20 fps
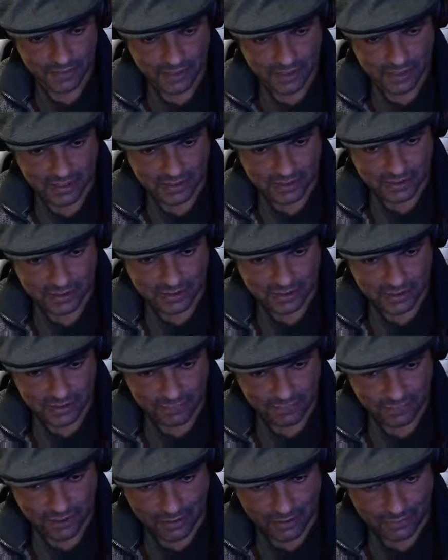and see if
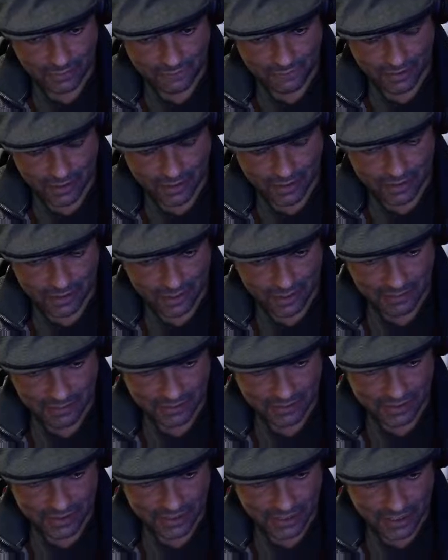we can find
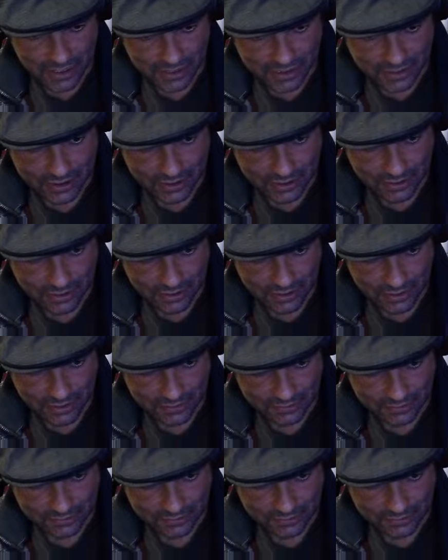Embassy Executor